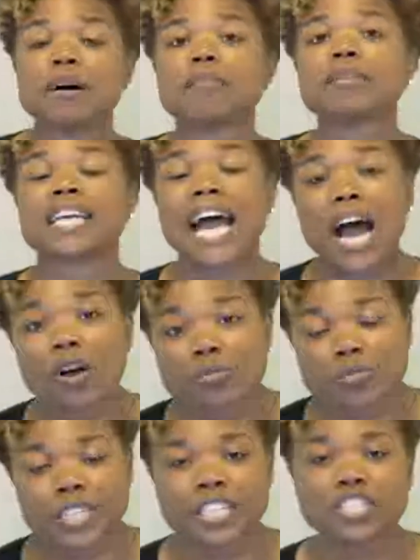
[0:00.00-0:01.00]
public
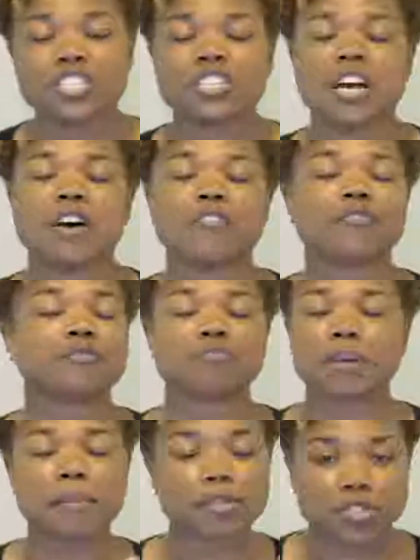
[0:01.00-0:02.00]
outreach,
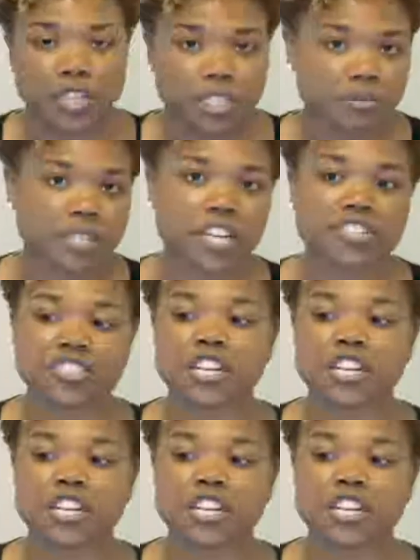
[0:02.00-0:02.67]
public transportation.